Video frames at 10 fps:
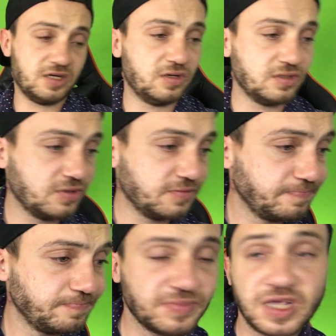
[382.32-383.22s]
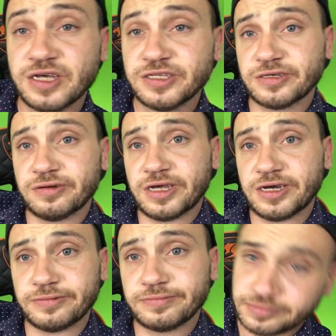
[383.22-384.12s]
console. So
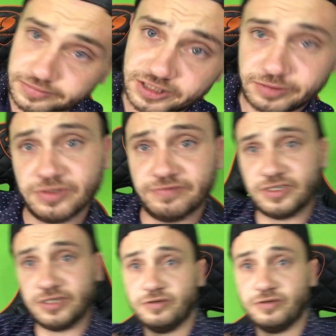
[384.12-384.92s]
now, let's move on